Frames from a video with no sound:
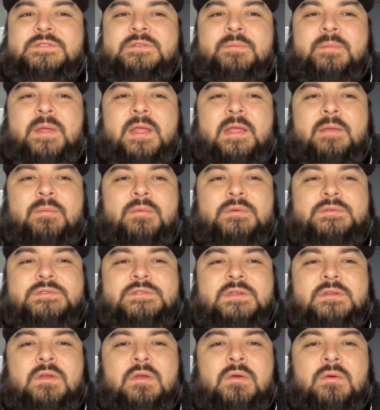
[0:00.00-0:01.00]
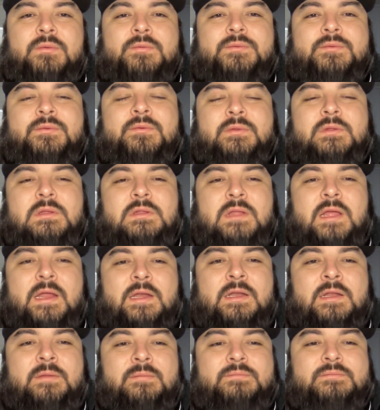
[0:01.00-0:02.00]
to be able to go through the
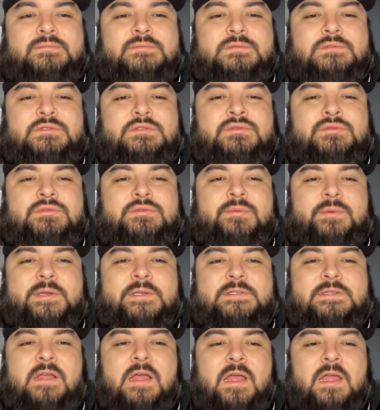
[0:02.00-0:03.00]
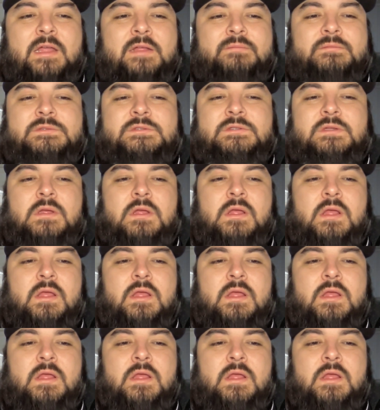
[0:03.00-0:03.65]
lineup 2-3 times?